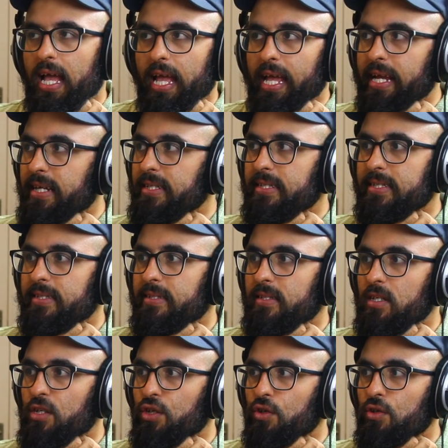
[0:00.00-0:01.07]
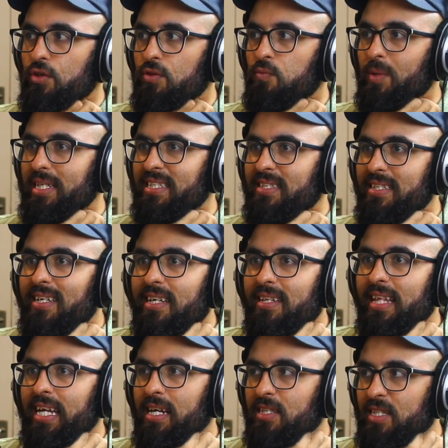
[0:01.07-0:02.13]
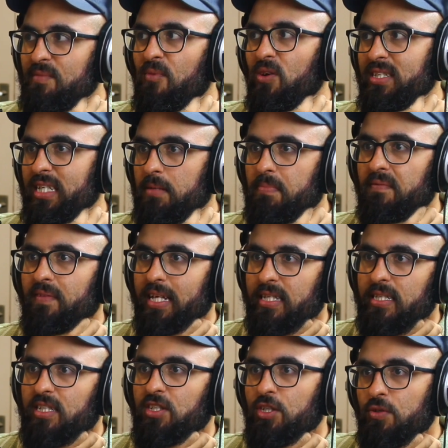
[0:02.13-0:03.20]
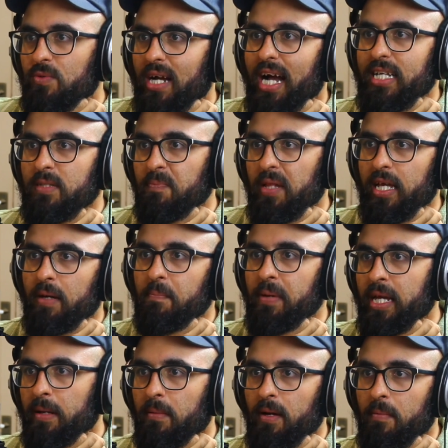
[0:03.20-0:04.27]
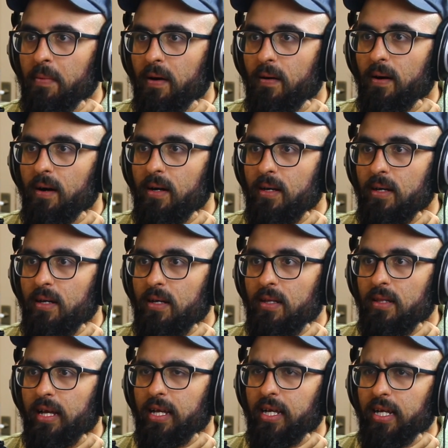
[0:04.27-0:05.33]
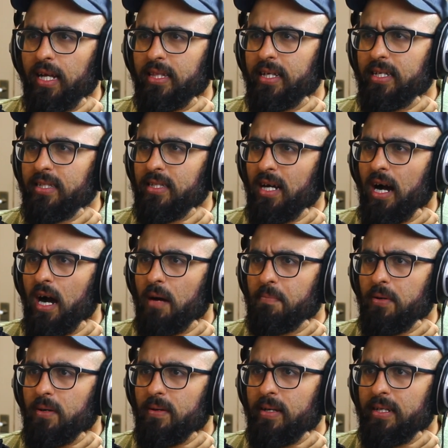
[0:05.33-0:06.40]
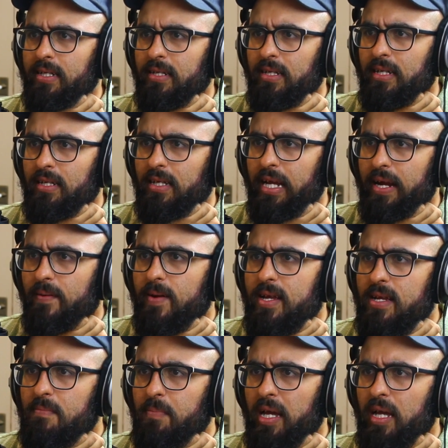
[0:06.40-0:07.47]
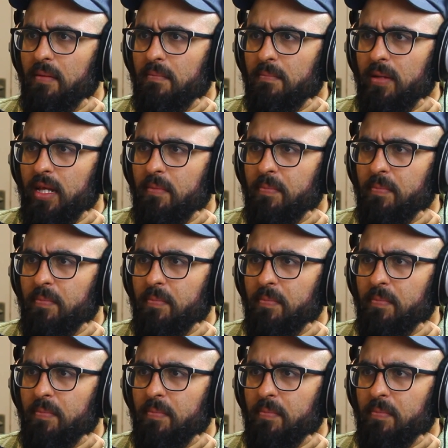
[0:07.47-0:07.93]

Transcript: And we see, like, a small setup of, like, these two guys playing ping pong. Like, I think it's Copper and Gary playing ping pong.